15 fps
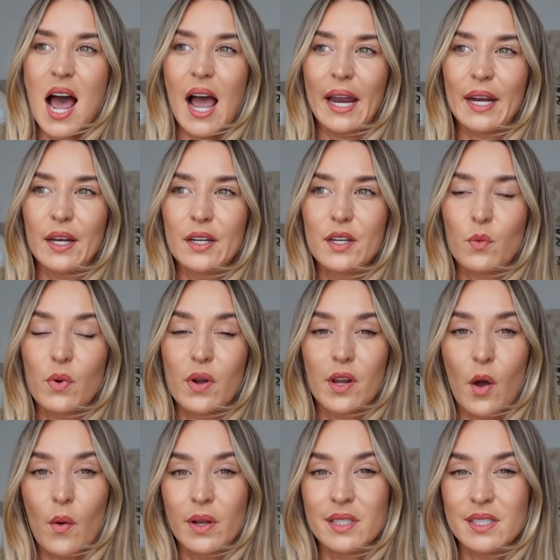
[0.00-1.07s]
and we're
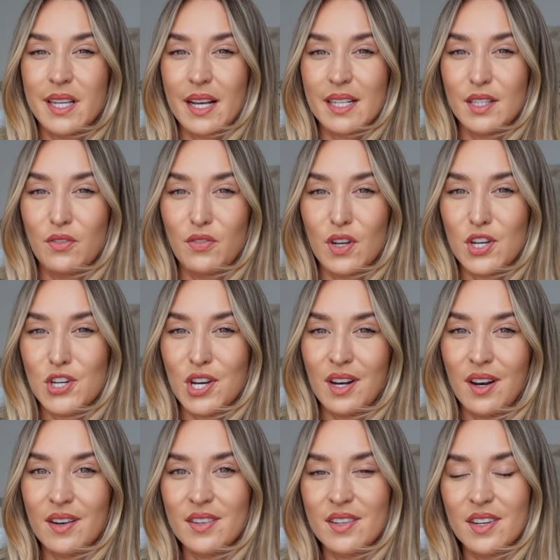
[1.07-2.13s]
going sexy fish in
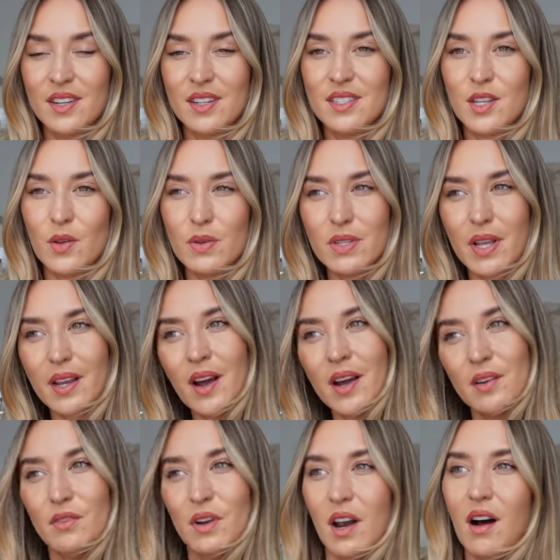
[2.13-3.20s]
London, so it's like
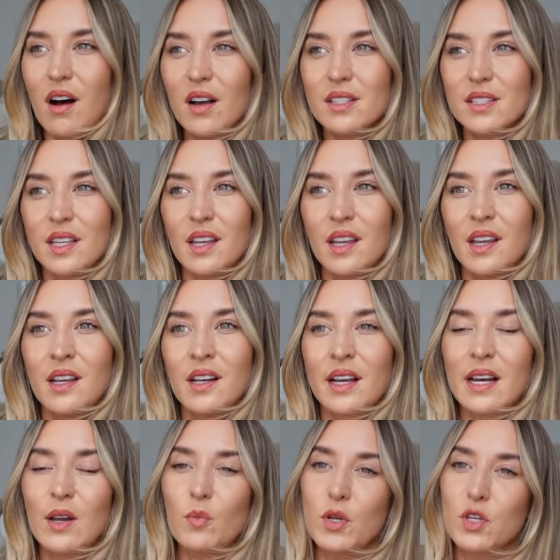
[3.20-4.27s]
kind of classy, like
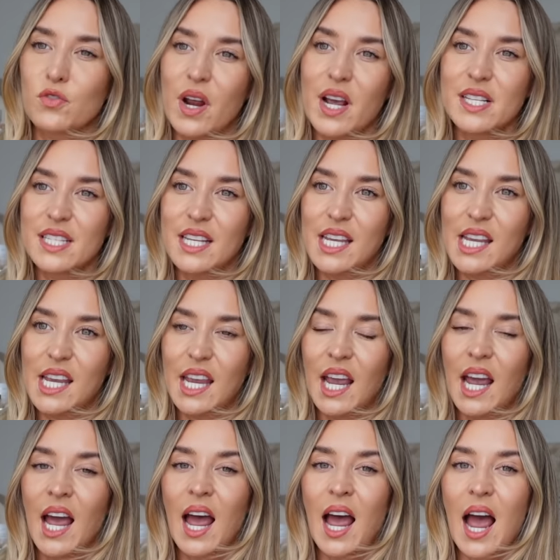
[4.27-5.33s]
a little bit dressy,
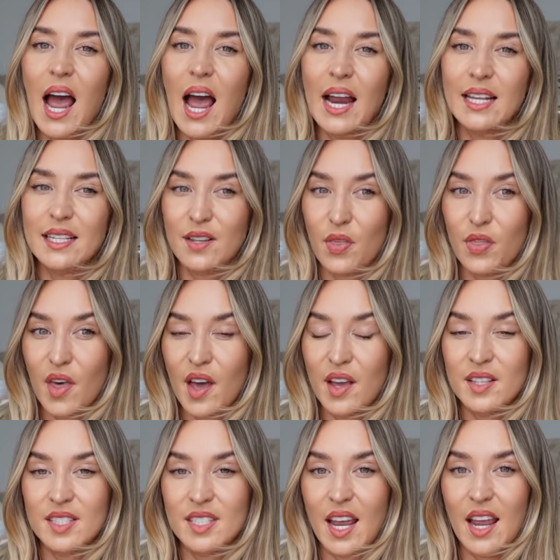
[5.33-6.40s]
and it's a
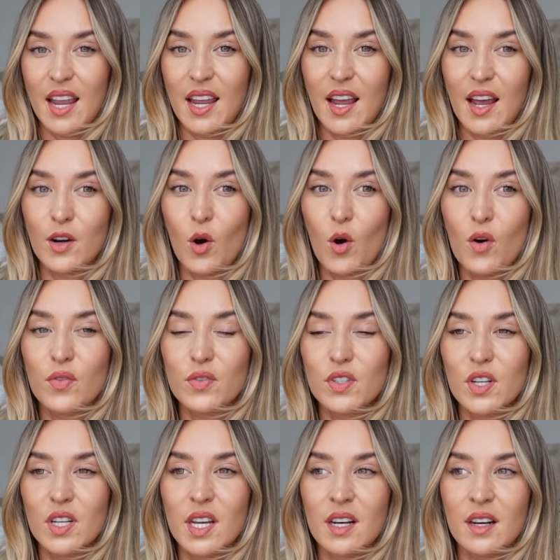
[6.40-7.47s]
Thursday, and
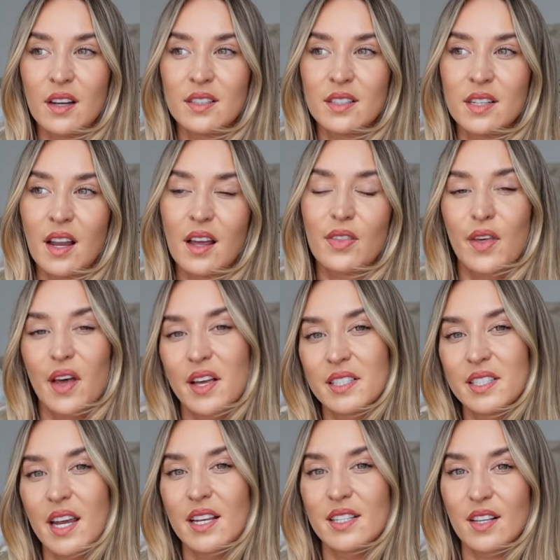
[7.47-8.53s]
often in London, like,
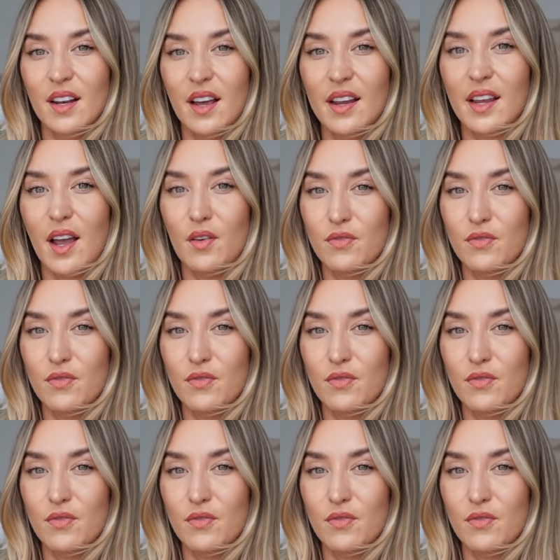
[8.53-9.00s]
Thursdays are like a